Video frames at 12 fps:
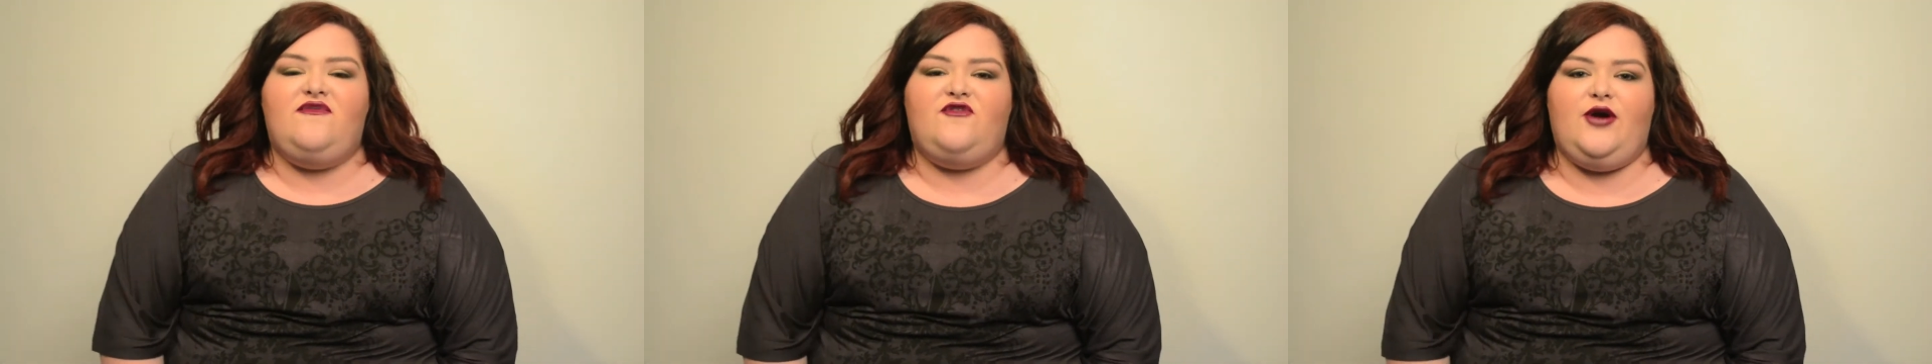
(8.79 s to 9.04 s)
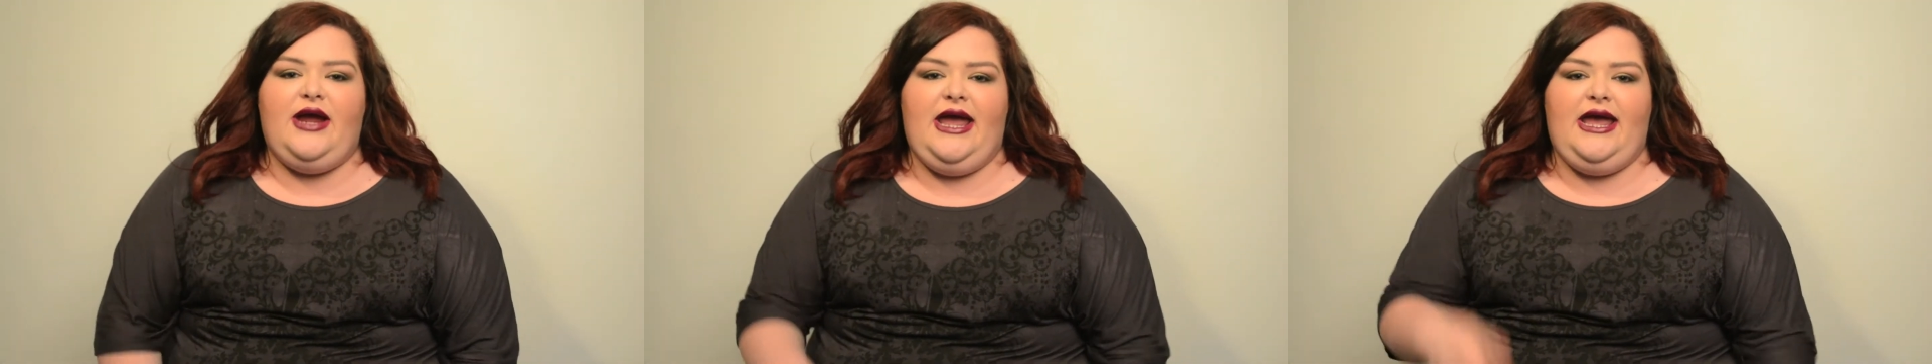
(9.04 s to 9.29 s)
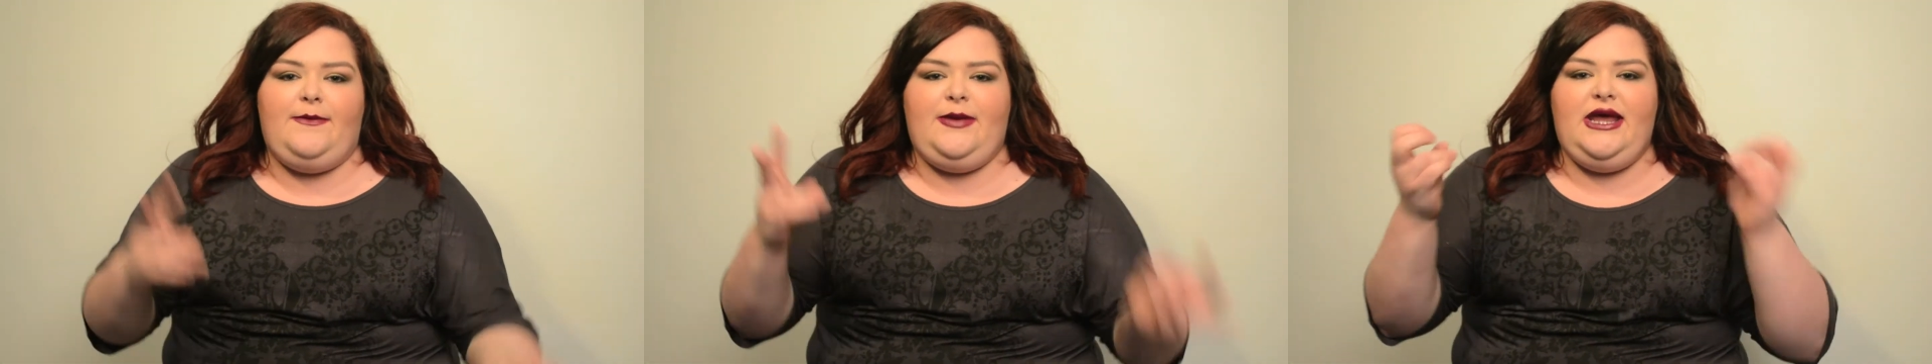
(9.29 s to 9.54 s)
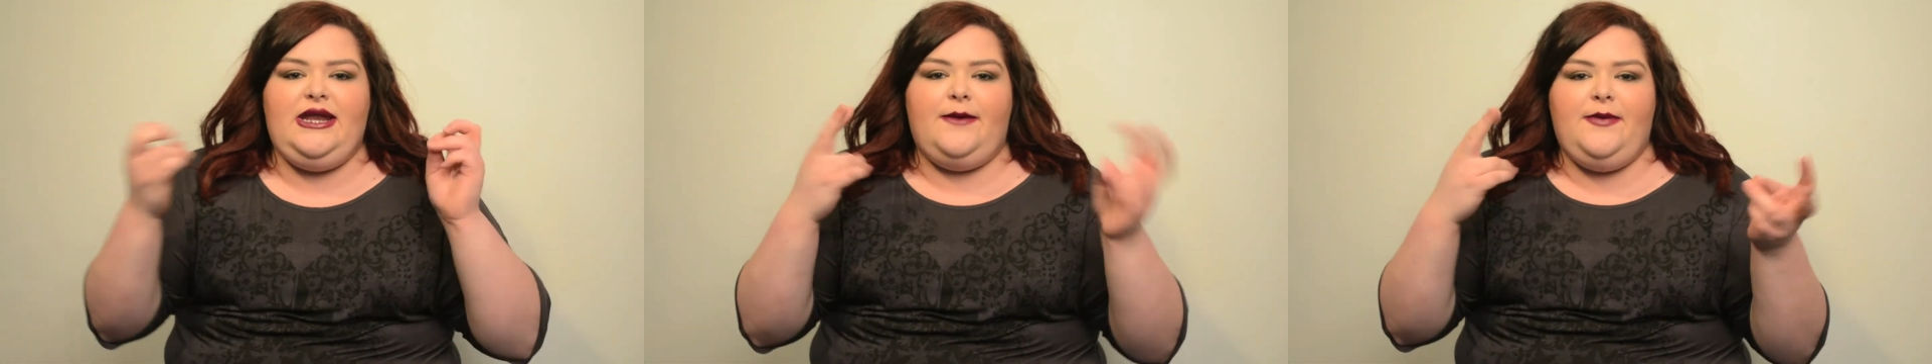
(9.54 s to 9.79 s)
for a
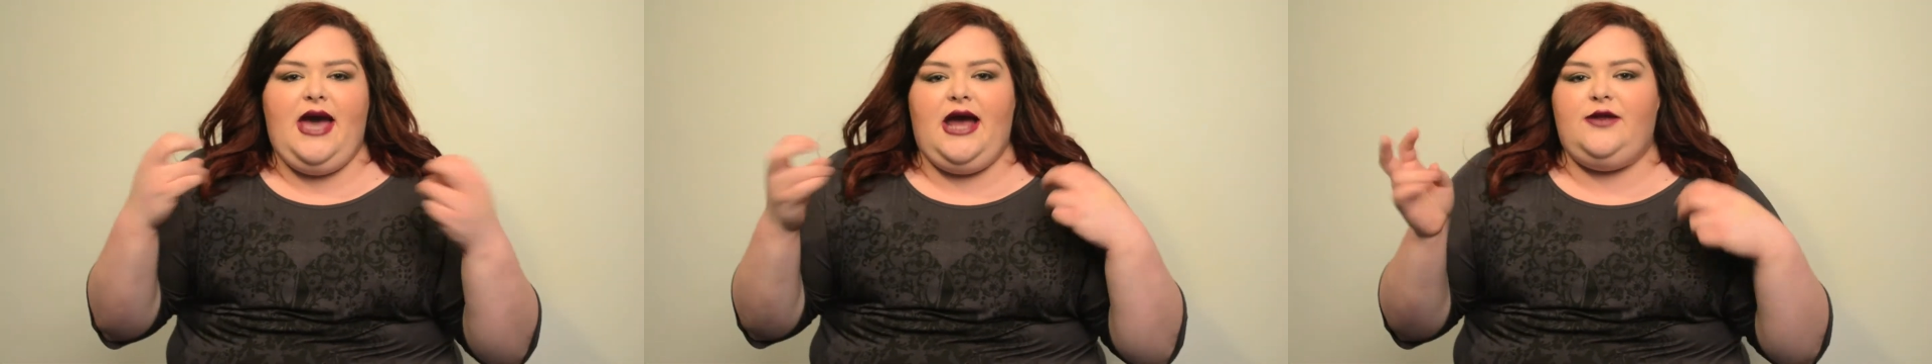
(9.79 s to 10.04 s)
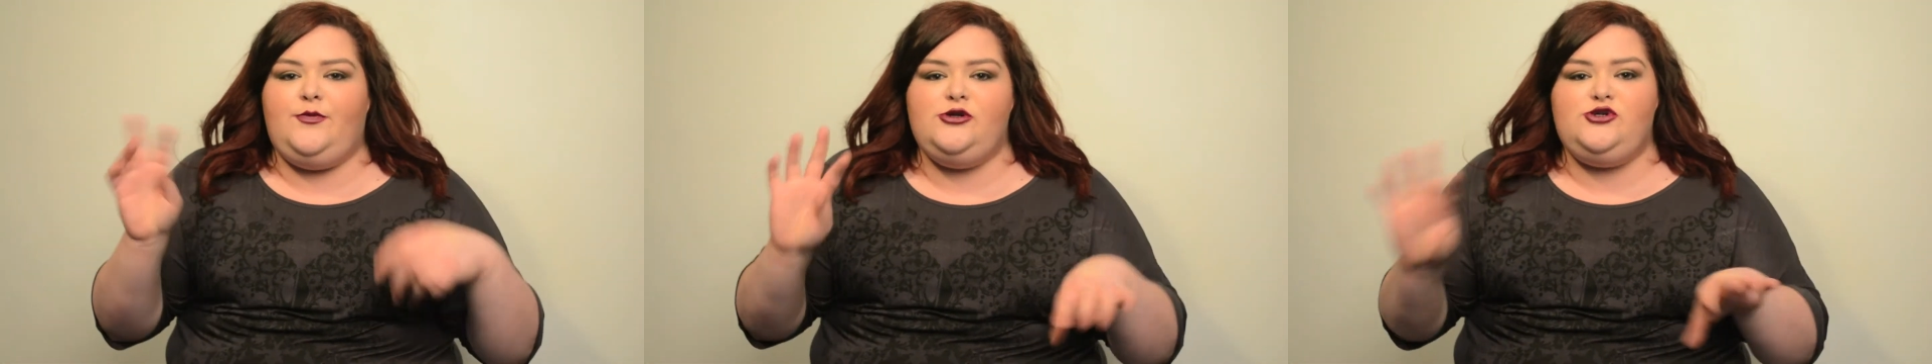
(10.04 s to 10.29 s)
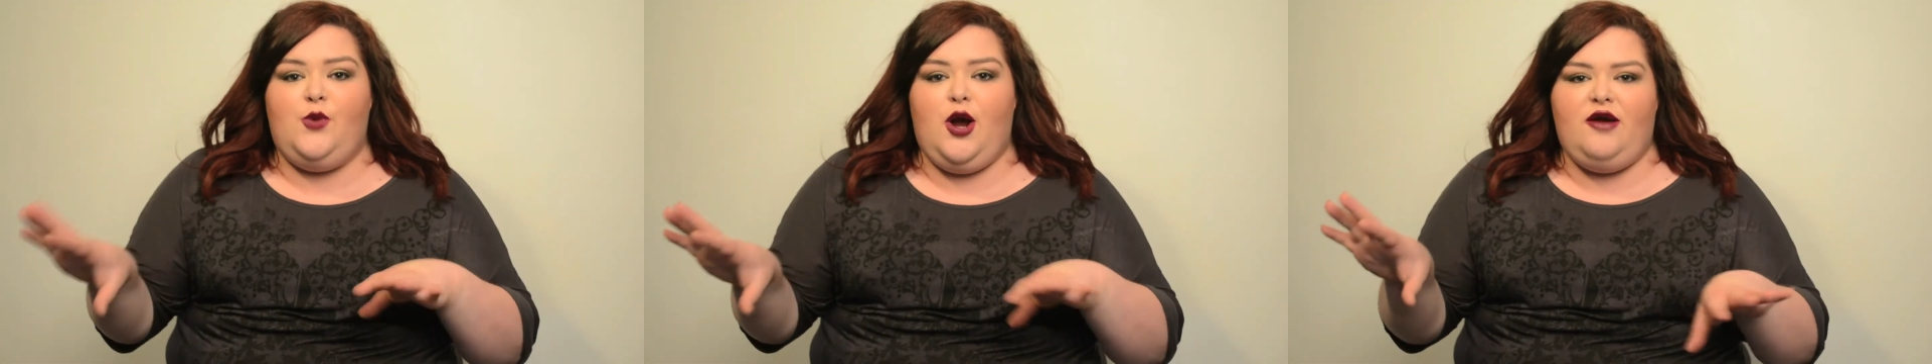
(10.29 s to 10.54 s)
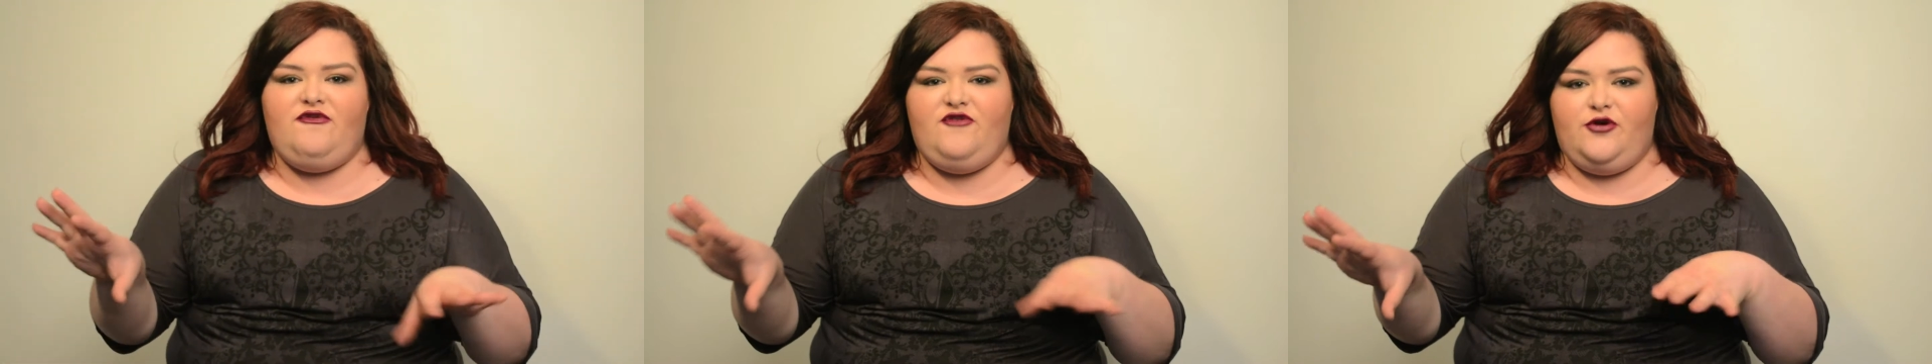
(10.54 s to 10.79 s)
pin-up kind of
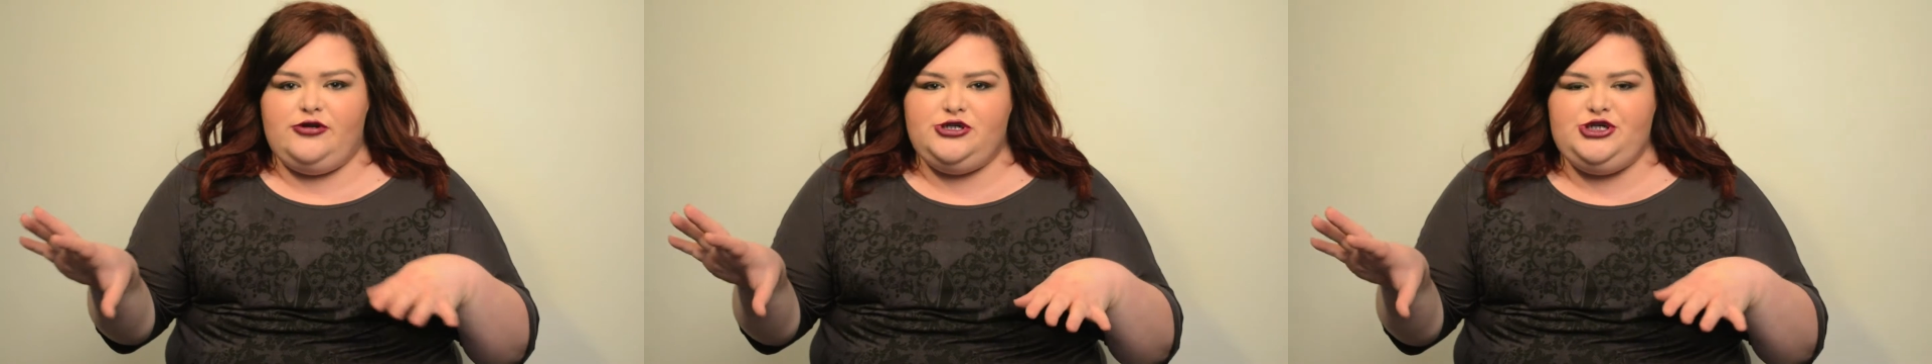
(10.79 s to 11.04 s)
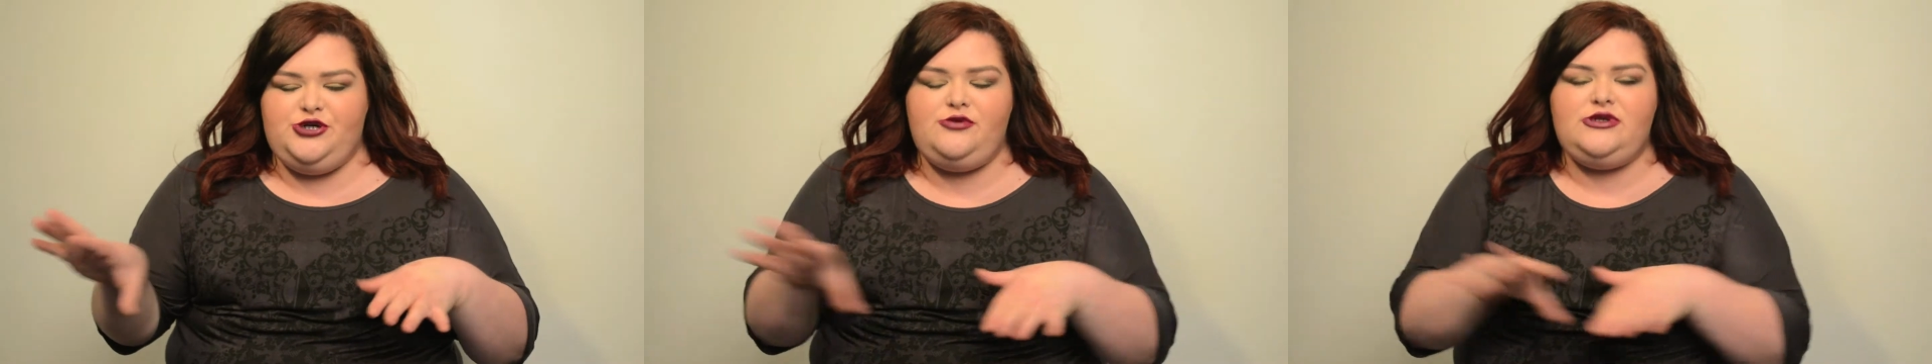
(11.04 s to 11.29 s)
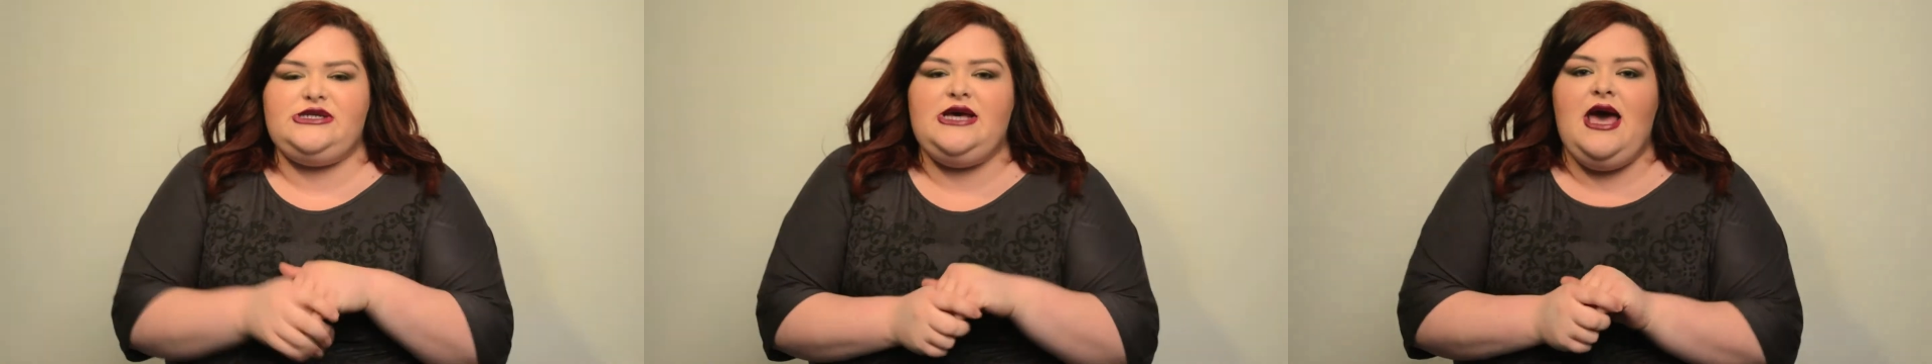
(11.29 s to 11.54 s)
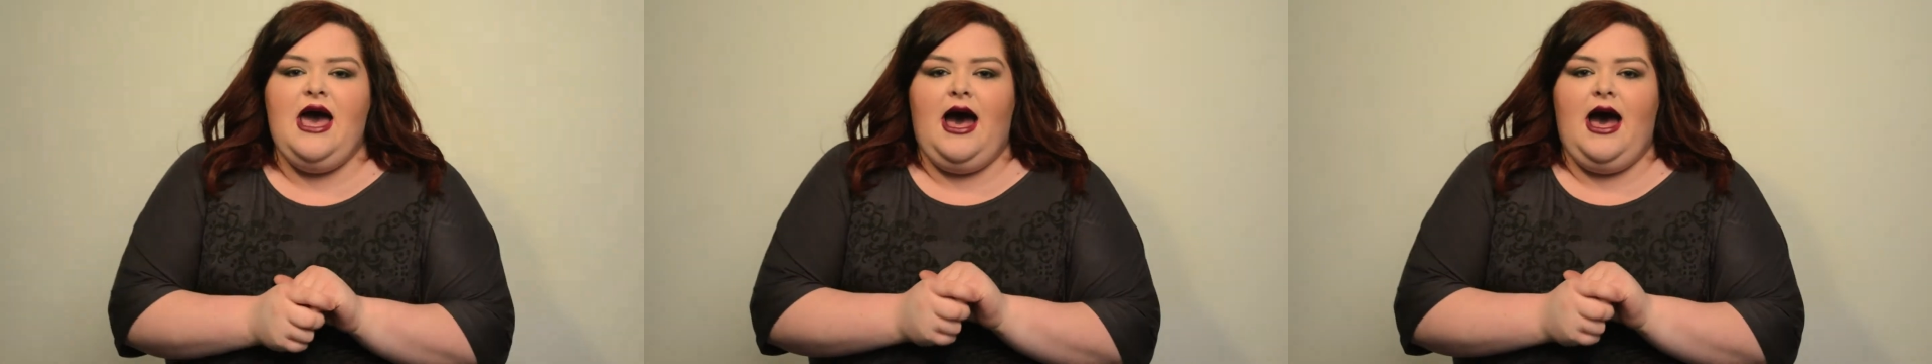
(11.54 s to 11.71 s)
boudoir photo shoot.